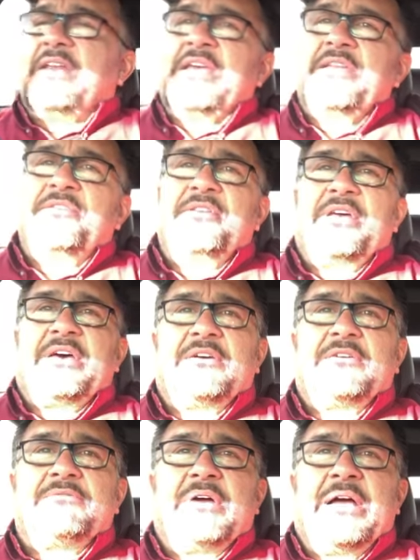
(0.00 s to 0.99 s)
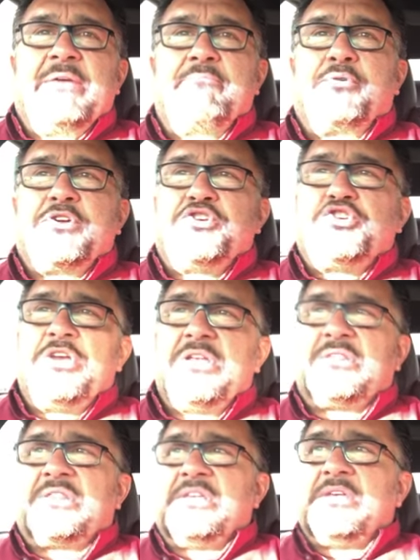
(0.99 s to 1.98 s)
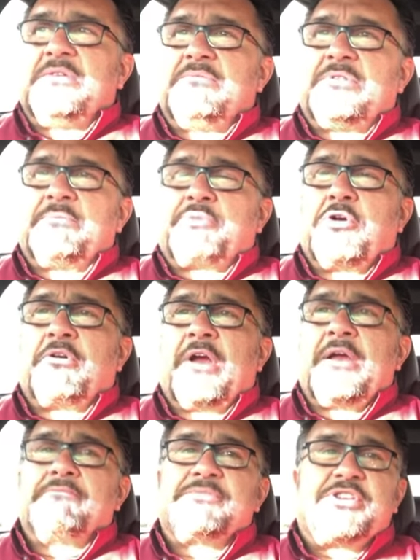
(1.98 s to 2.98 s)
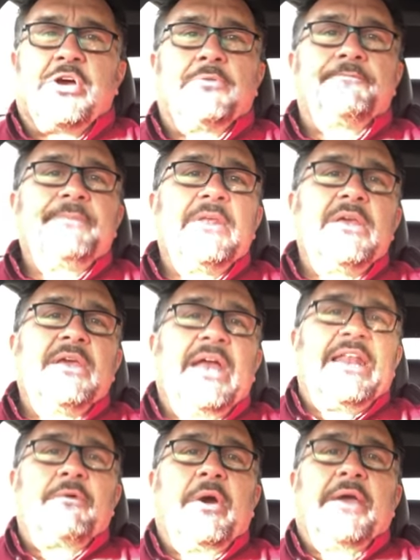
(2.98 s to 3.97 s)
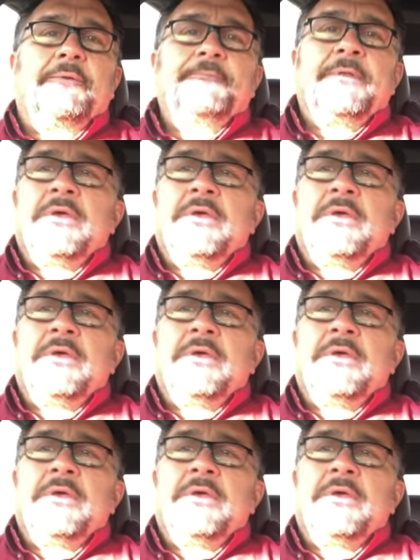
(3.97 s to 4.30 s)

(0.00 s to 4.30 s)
And I appreciate the program. So, anyway,